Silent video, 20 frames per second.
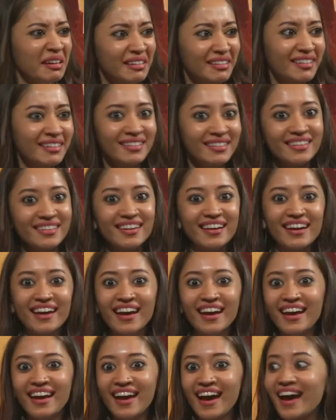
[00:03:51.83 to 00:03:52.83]

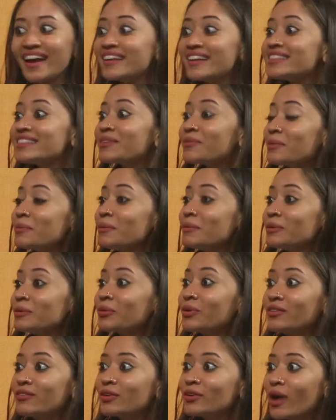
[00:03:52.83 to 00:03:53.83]
And it's like when people
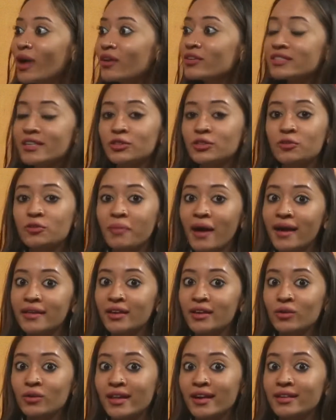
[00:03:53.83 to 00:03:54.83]
don't even know how to say Dubai and
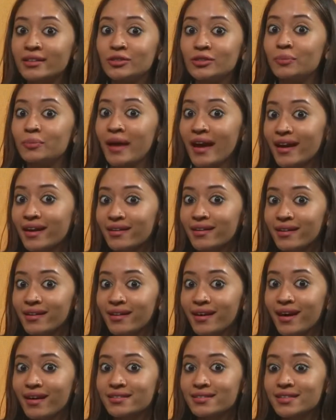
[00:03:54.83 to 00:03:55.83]
they go like, Dubai.
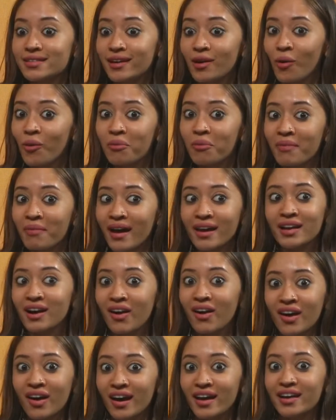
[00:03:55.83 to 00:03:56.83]
It's like, oh my
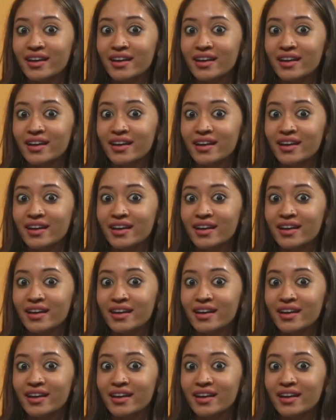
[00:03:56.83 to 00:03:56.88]
God.